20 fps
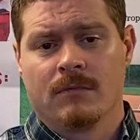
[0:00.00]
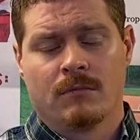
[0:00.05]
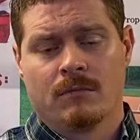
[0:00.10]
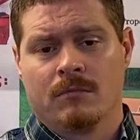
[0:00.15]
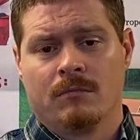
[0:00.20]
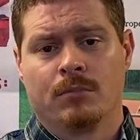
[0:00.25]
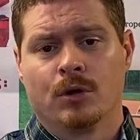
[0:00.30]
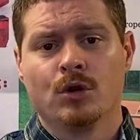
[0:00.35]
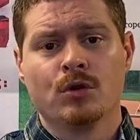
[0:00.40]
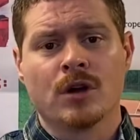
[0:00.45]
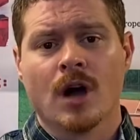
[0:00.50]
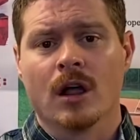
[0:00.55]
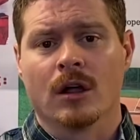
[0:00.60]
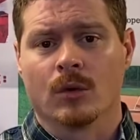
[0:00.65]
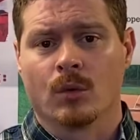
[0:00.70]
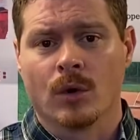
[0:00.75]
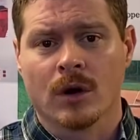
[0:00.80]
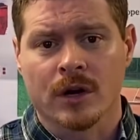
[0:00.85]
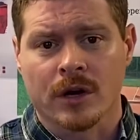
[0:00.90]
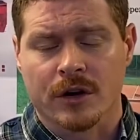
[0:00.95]
blue-collar
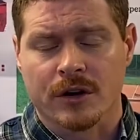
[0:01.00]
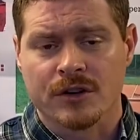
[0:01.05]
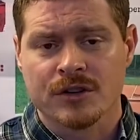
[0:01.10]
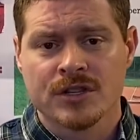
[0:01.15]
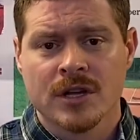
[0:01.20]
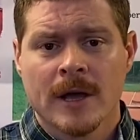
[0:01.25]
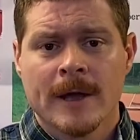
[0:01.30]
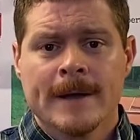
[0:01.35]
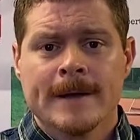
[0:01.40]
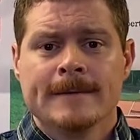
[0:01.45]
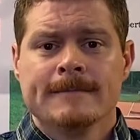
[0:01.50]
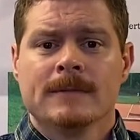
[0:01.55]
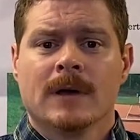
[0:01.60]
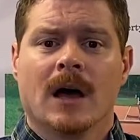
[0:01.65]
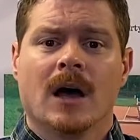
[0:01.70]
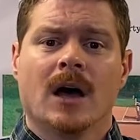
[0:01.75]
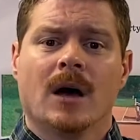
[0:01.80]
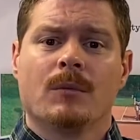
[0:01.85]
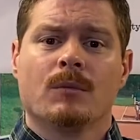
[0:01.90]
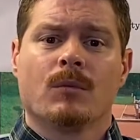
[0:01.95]
workers.
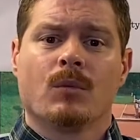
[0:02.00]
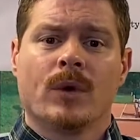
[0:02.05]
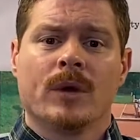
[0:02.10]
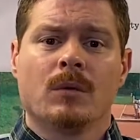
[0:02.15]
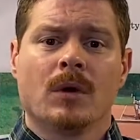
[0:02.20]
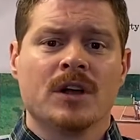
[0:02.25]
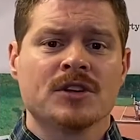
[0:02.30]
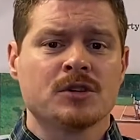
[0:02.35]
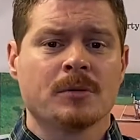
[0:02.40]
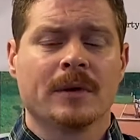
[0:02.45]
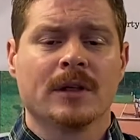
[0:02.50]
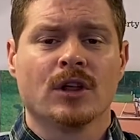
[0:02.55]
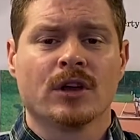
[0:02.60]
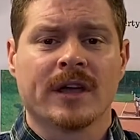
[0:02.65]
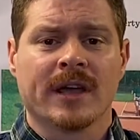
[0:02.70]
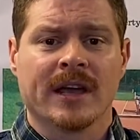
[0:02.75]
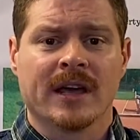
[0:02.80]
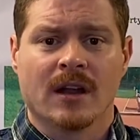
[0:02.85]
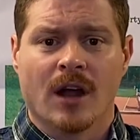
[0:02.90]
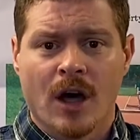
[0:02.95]
We'd also be
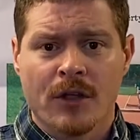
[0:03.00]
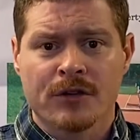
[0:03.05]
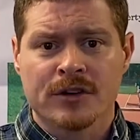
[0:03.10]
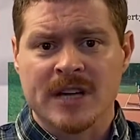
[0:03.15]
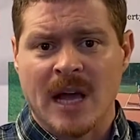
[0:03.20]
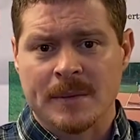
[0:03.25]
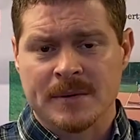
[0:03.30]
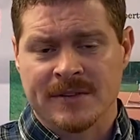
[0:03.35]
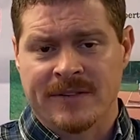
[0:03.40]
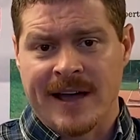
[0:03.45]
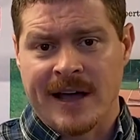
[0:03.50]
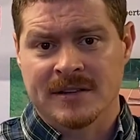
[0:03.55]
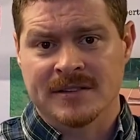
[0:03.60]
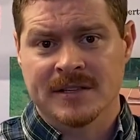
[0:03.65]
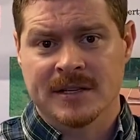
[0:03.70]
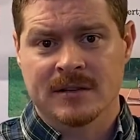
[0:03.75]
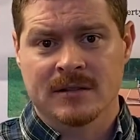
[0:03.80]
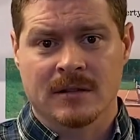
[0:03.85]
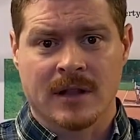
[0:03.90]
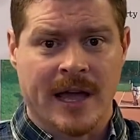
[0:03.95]
looking at other types of
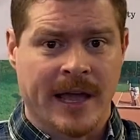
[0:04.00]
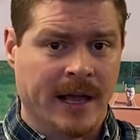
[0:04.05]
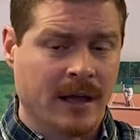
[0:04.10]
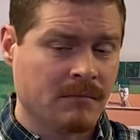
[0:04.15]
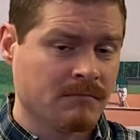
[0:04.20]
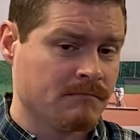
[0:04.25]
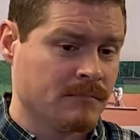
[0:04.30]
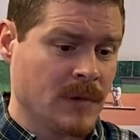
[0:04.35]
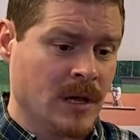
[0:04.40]
housing like